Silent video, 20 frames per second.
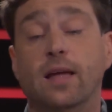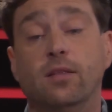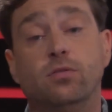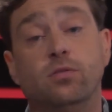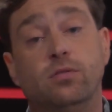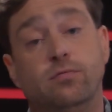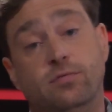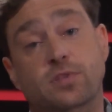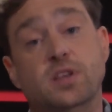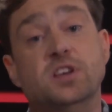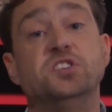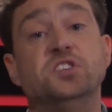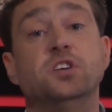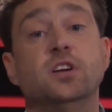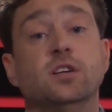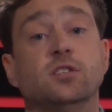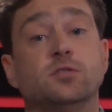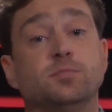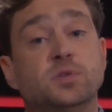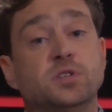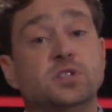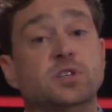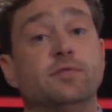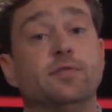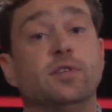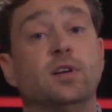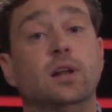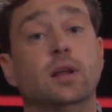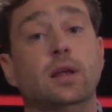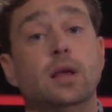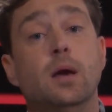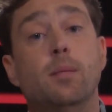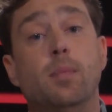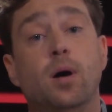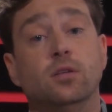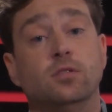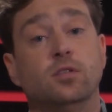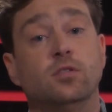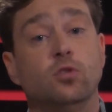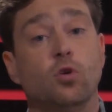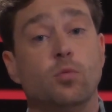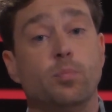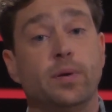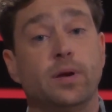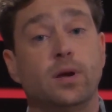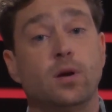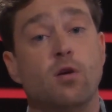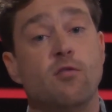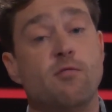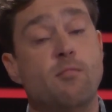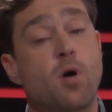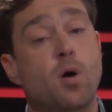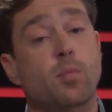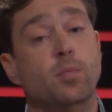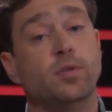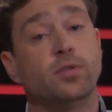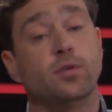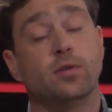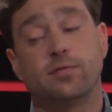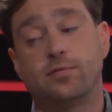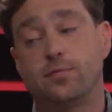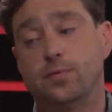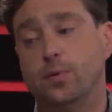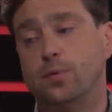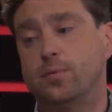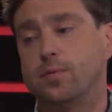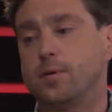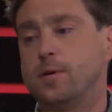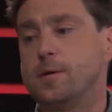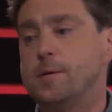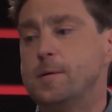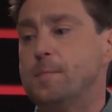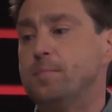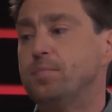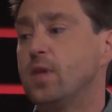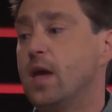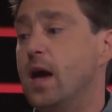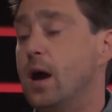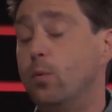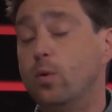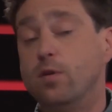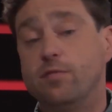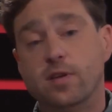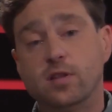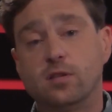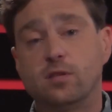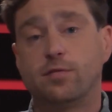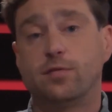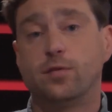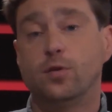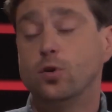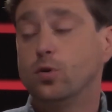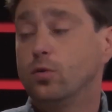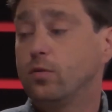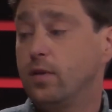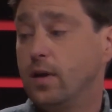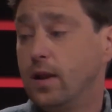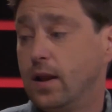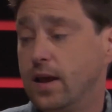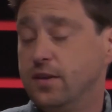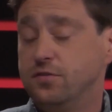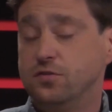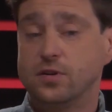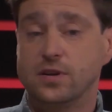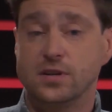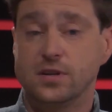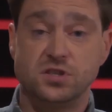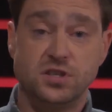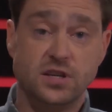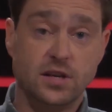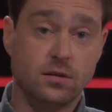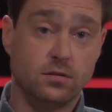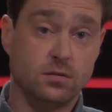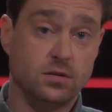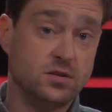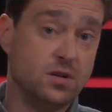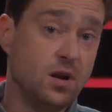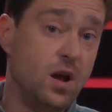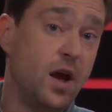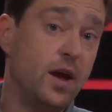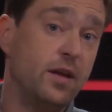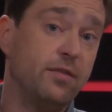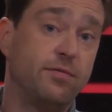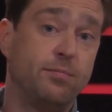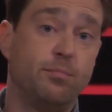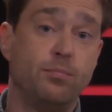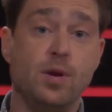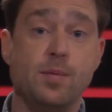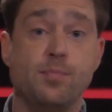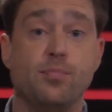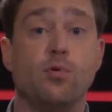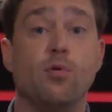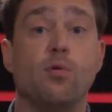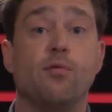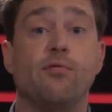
and this year specifically about the topic of moment of truth. And we've interviewed, as you can see on the slide, people